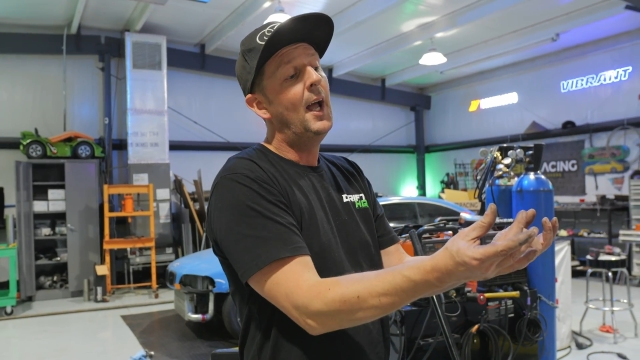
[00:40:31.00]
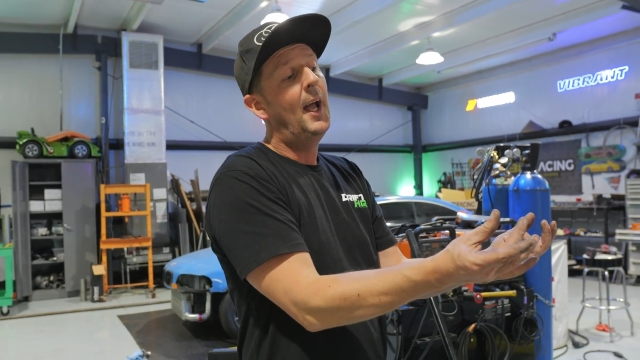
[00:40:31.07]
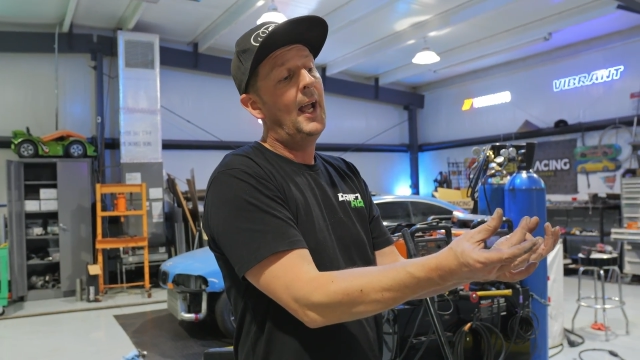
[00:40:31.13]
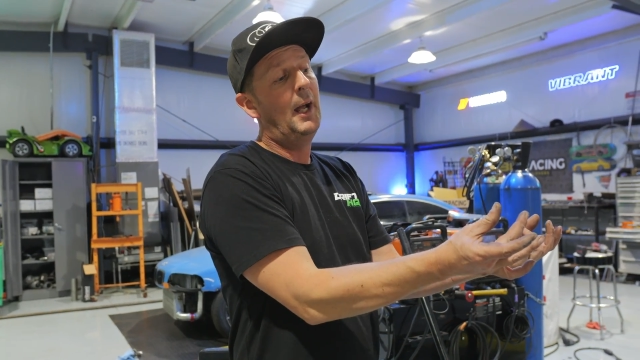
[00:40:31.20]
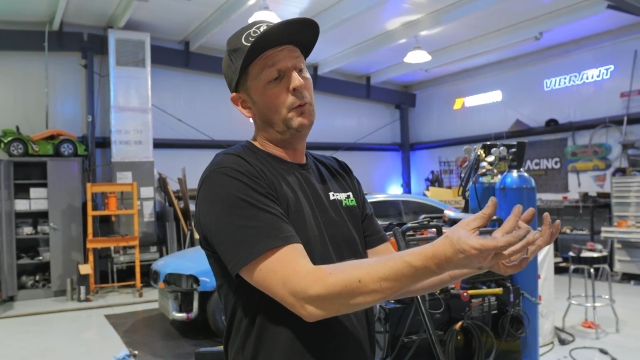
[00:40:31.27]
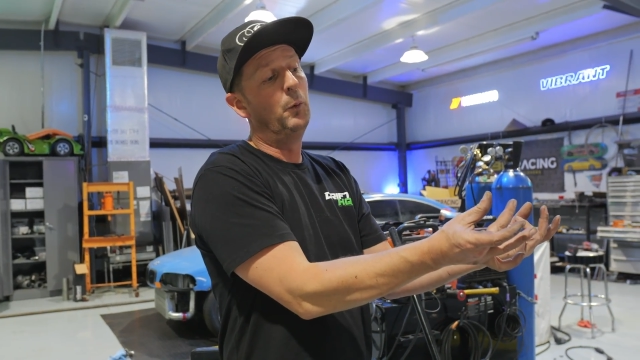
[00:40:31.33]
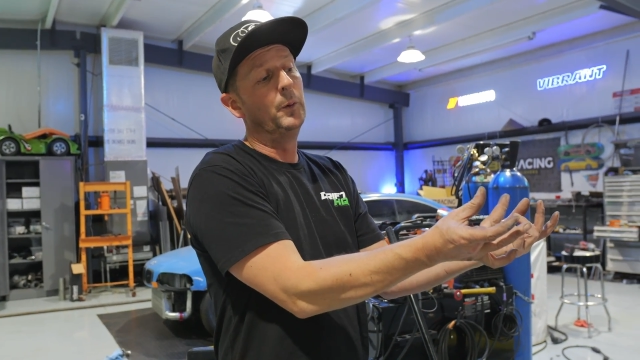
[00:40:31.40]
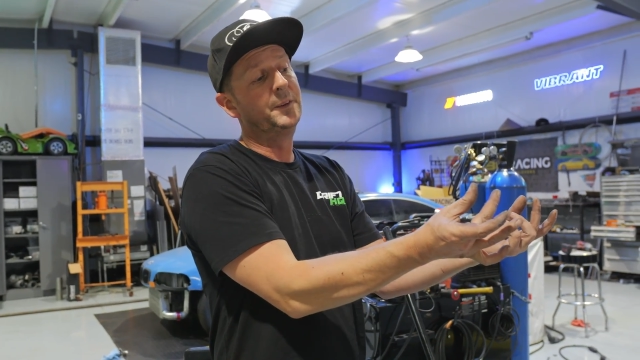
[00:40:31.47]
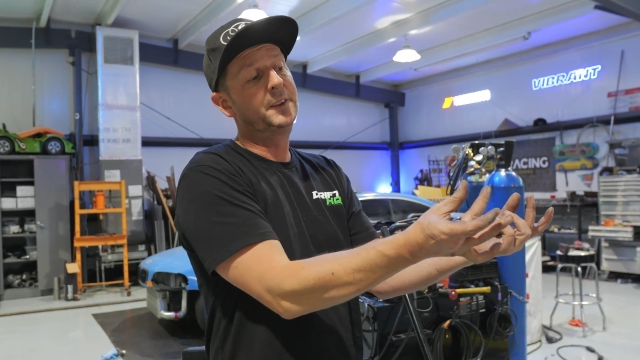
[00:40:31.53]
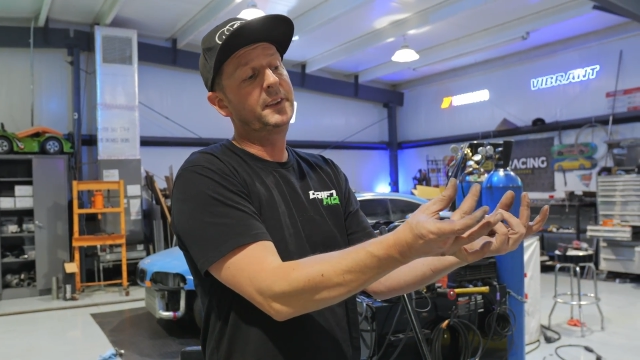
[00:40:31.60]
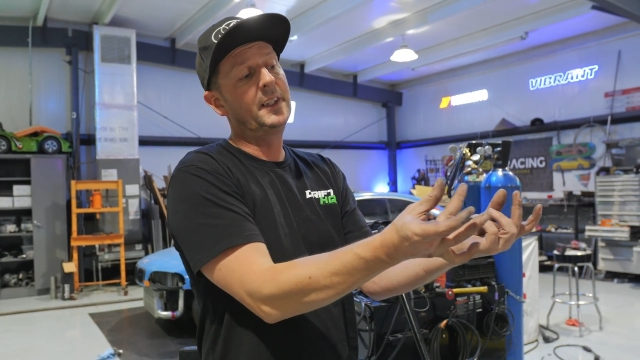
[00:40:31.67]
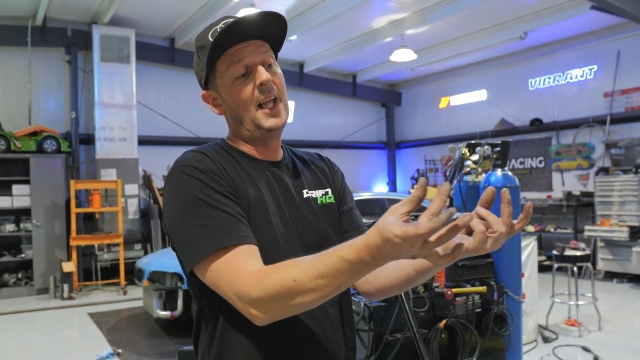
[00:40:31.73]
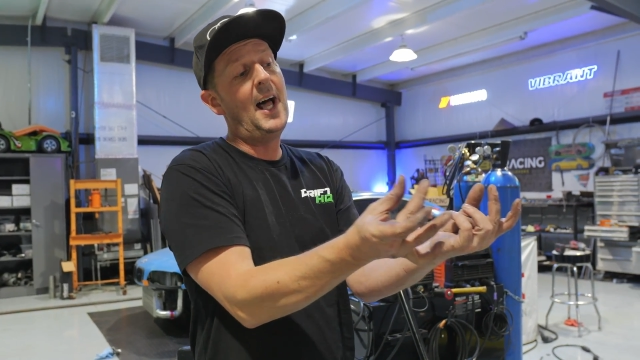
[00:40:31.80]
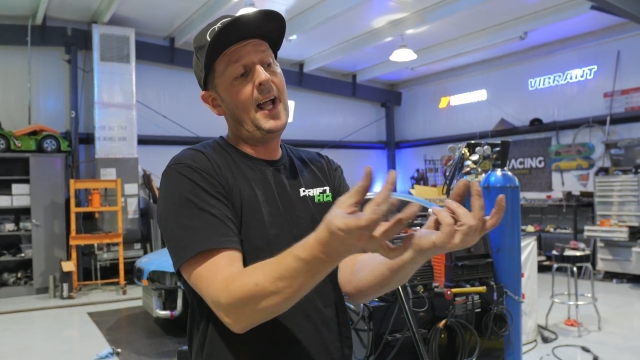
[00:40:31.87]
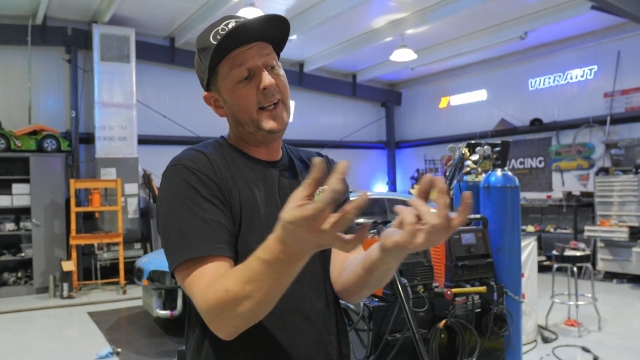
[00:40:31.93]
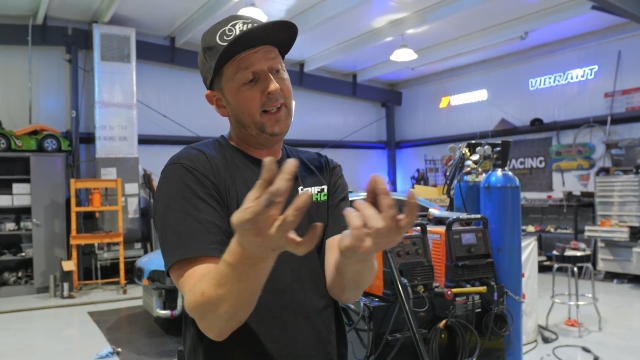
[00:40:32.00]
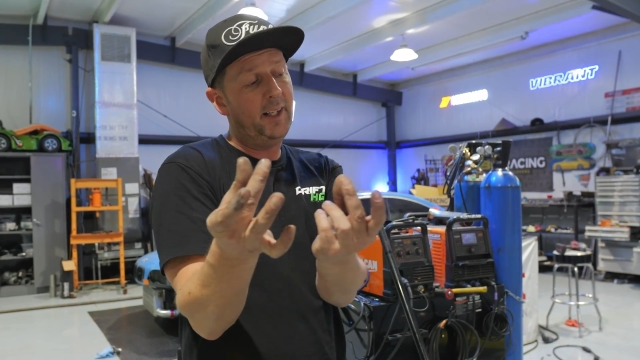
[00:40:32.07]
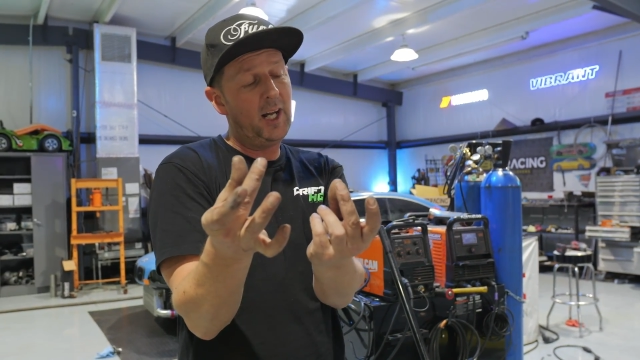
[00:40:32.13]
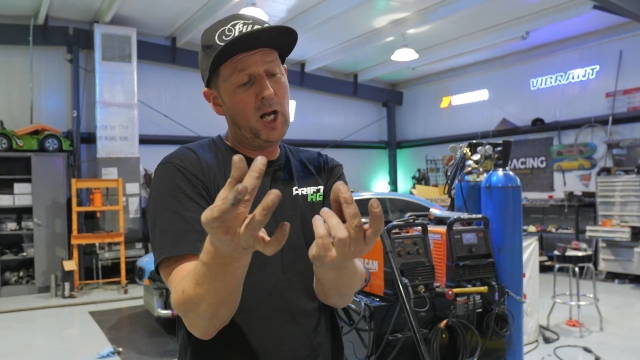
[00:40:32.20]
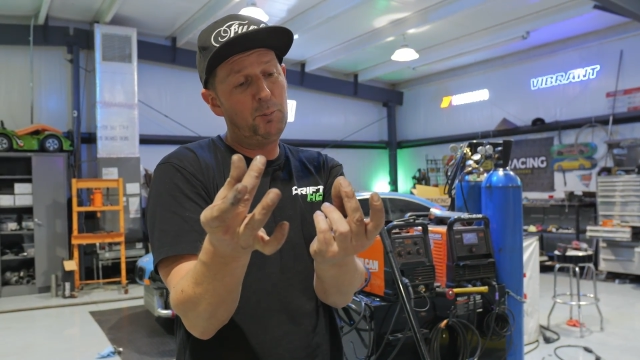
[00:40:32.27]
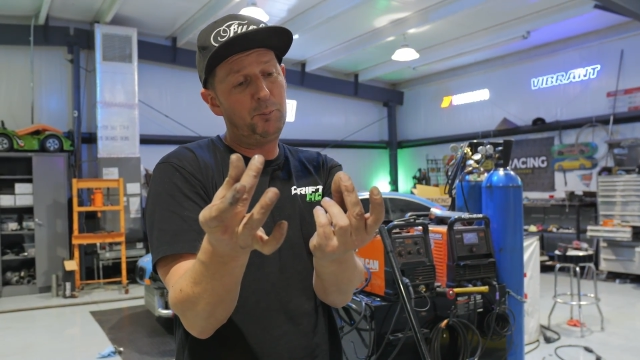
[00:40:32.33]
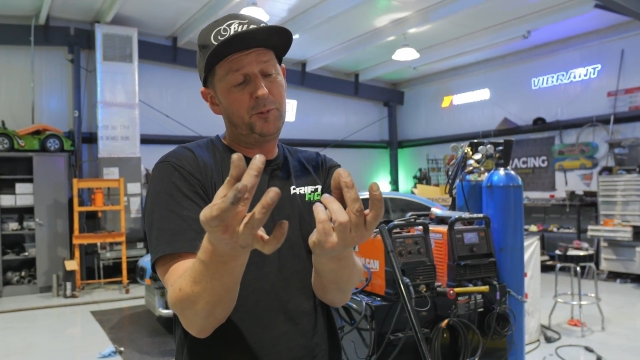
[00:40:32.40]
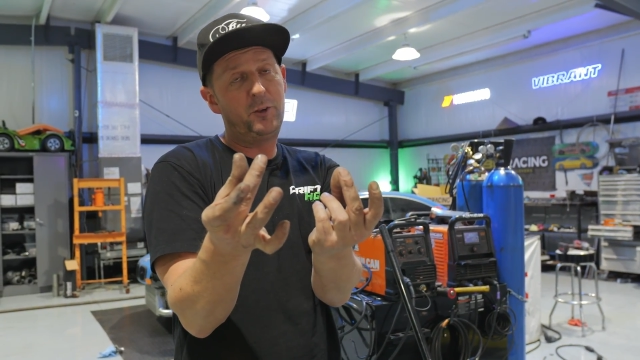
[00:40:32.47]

and we'll slide it up